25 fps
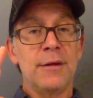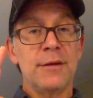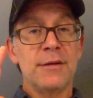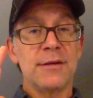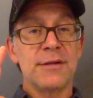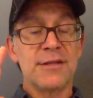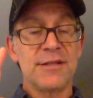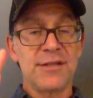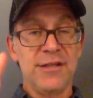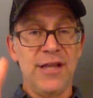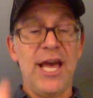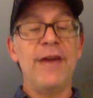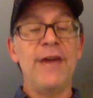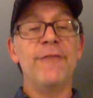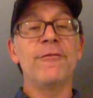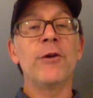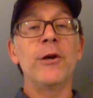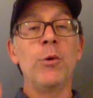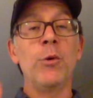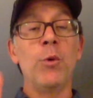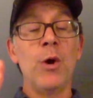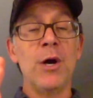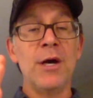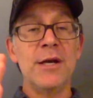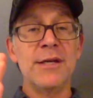
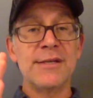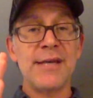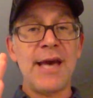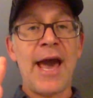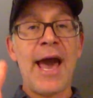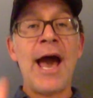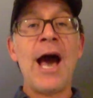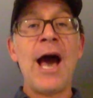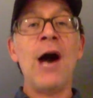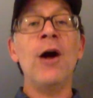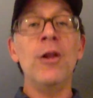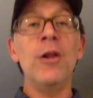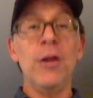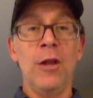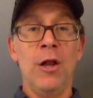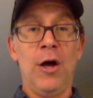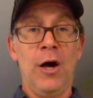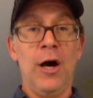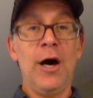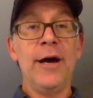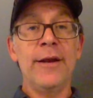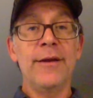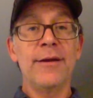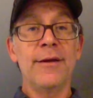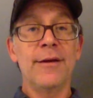slavery was
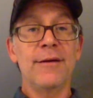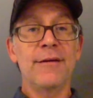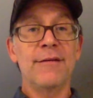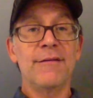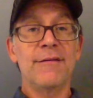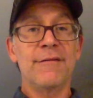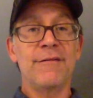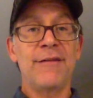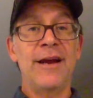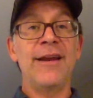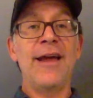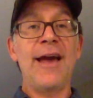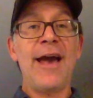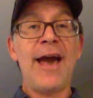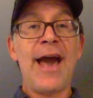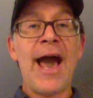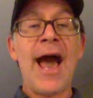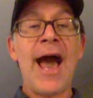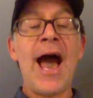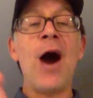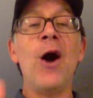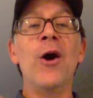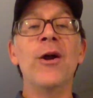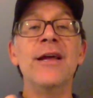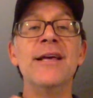outlawed, right?
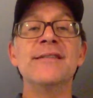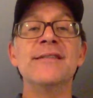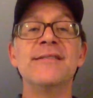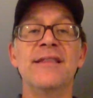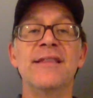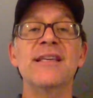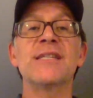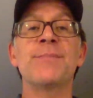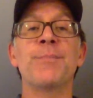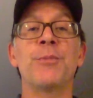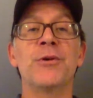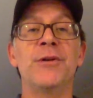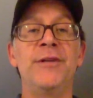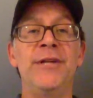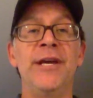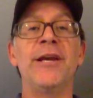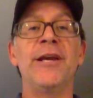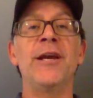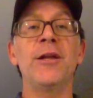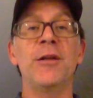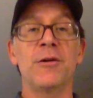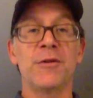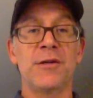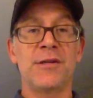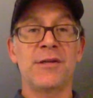How it is that this
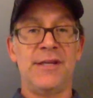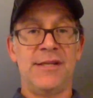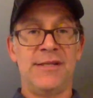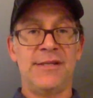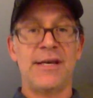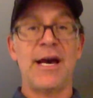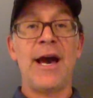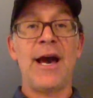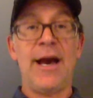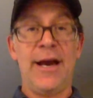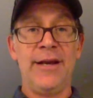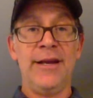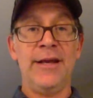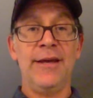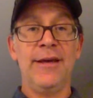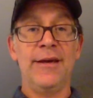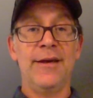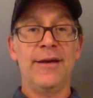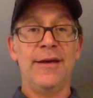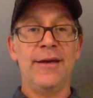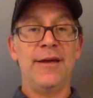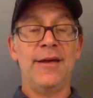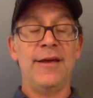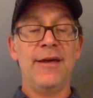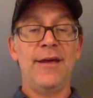particular society
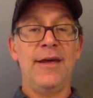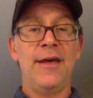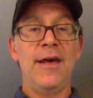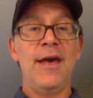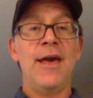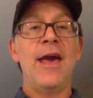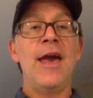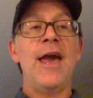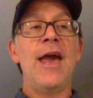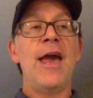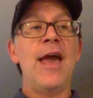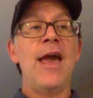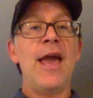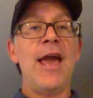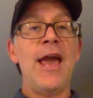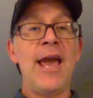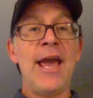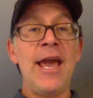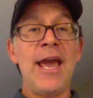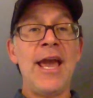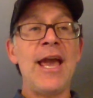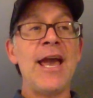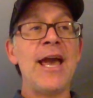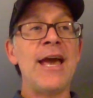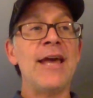
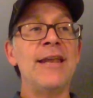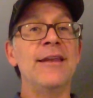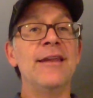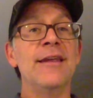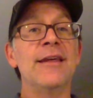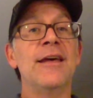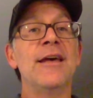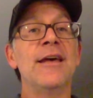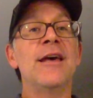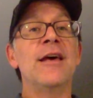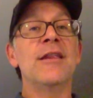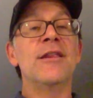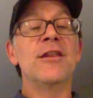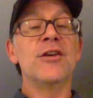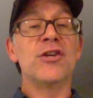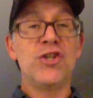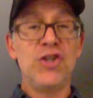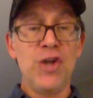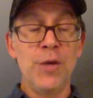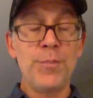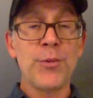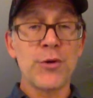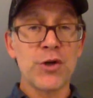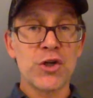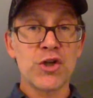and the
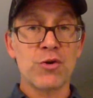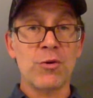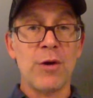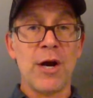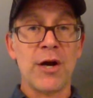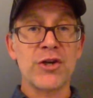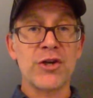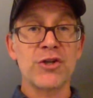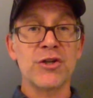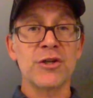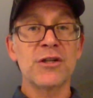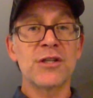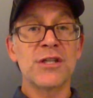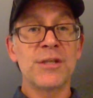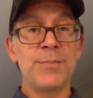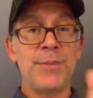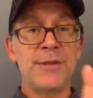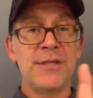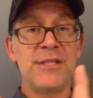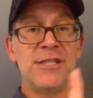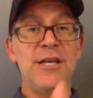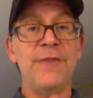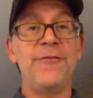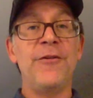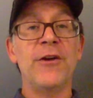superstructure,
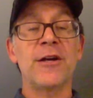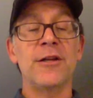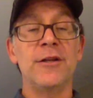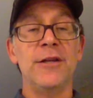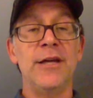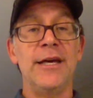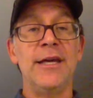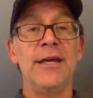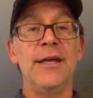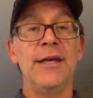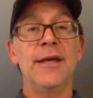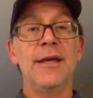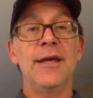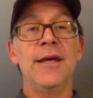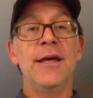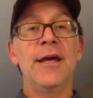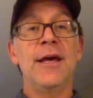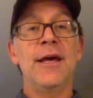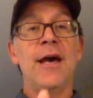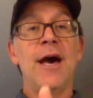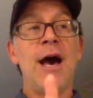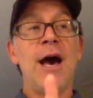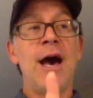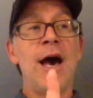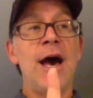specifically
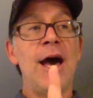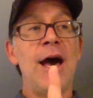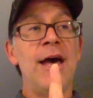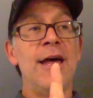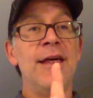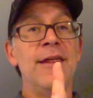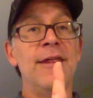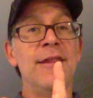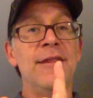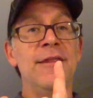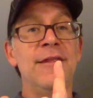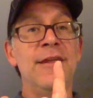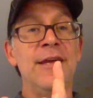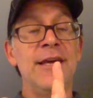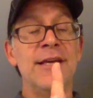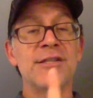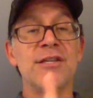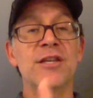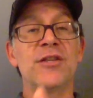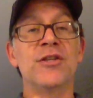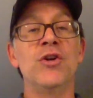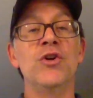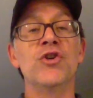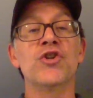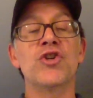the
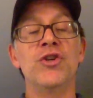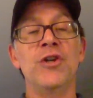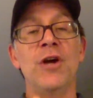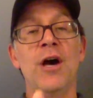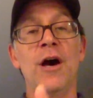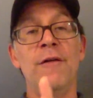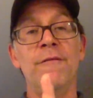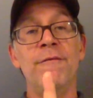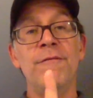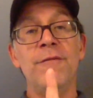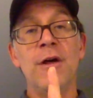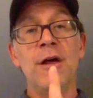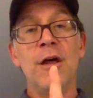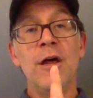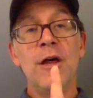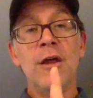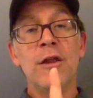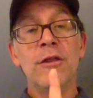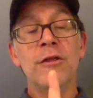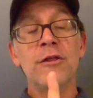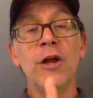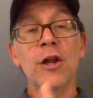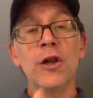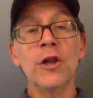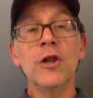institution of
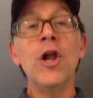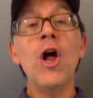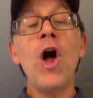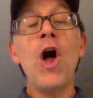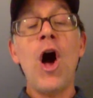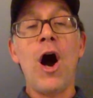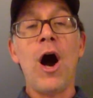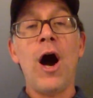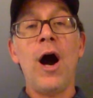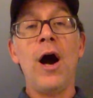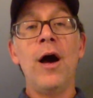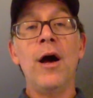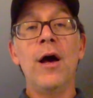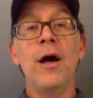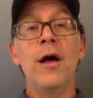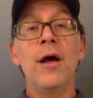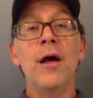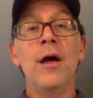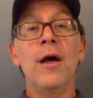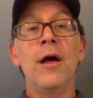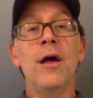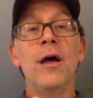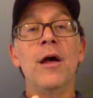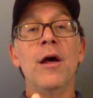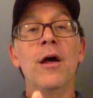the law,
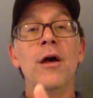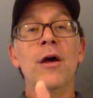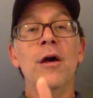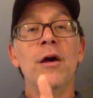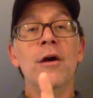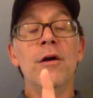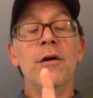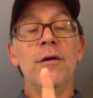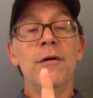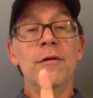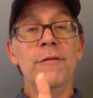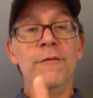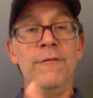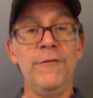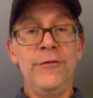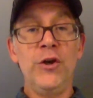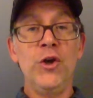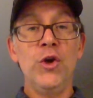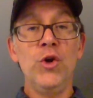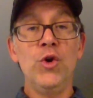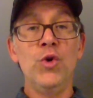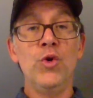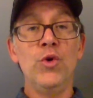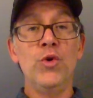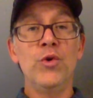
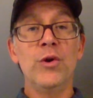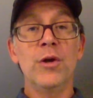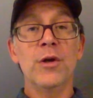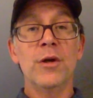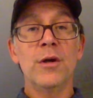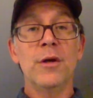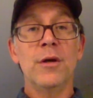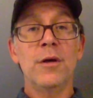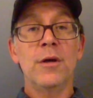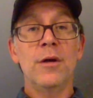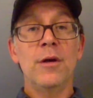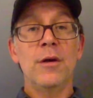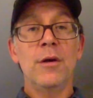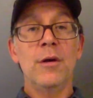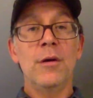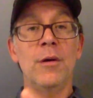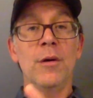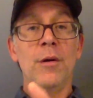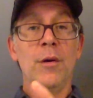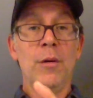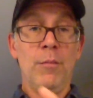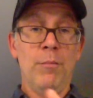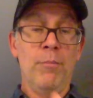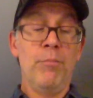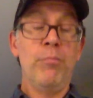viewed
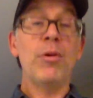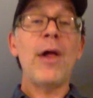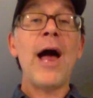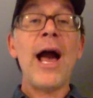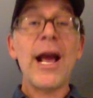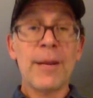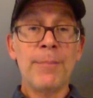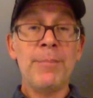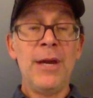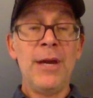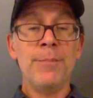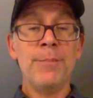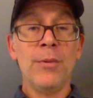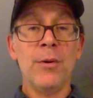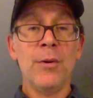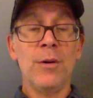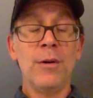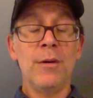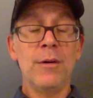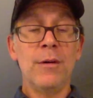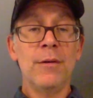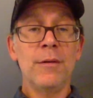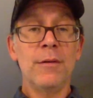black people,